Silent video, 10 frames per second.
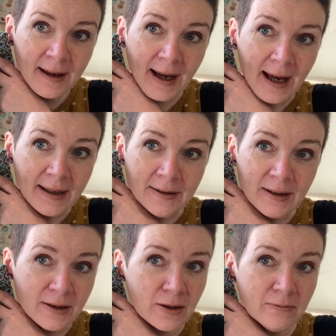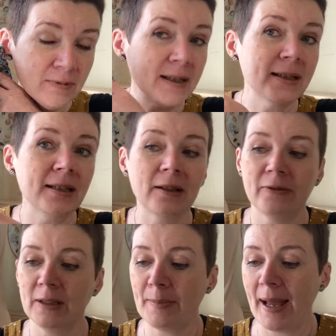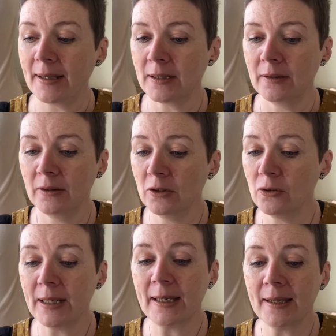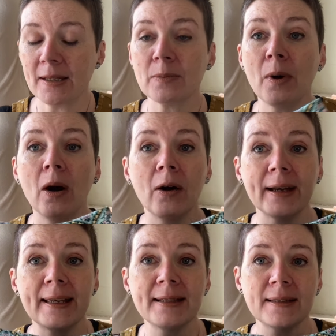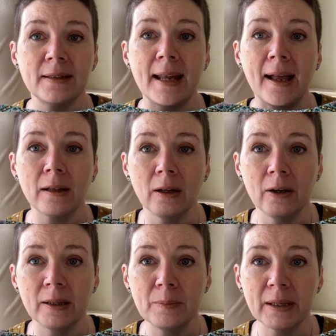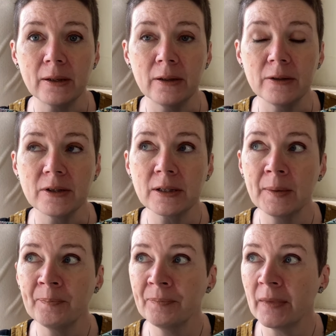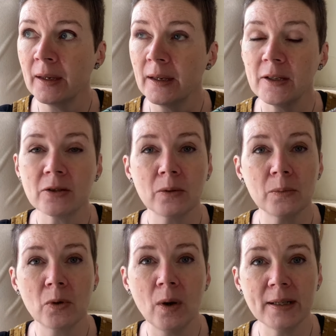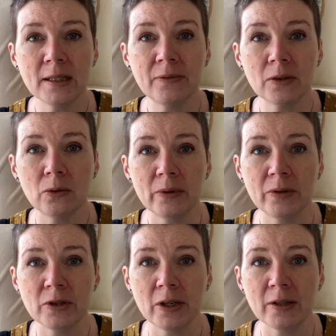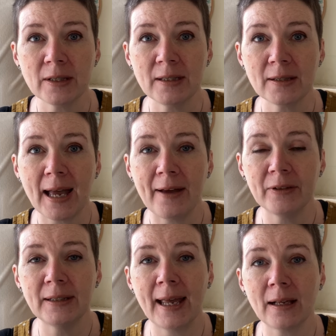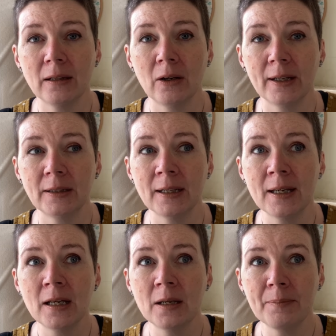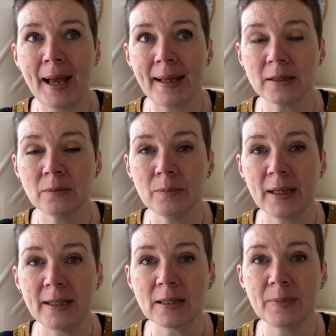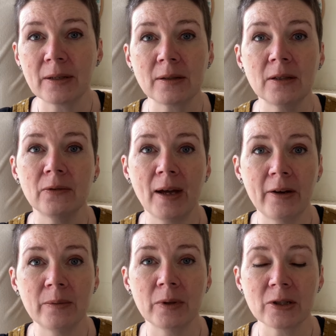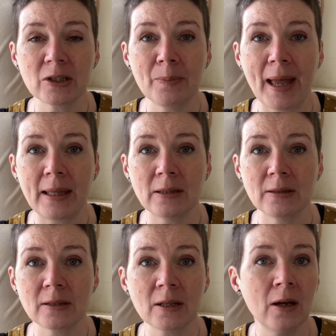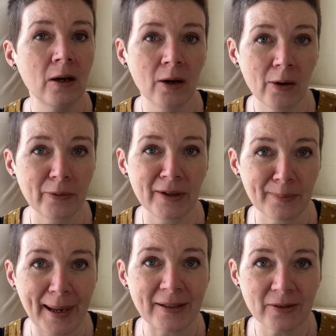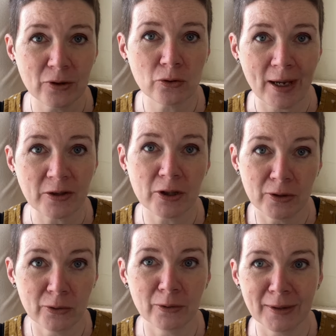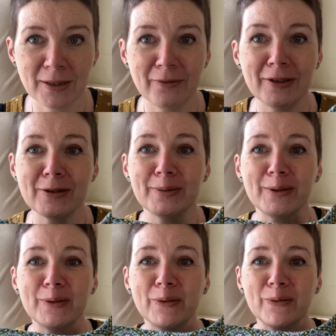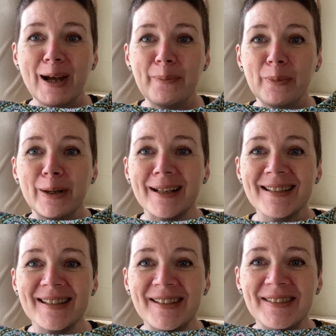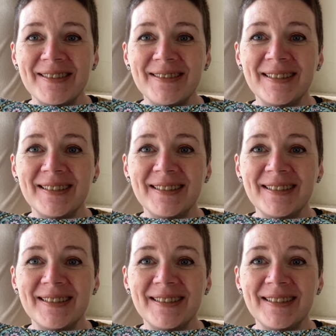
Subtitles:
And it's a really lovely pattern. The trickiest part is the neckline, because it's quite difficult jersey to have a neckline pattern piece, because it very much depends on the amount of stretch in your individual fabric. So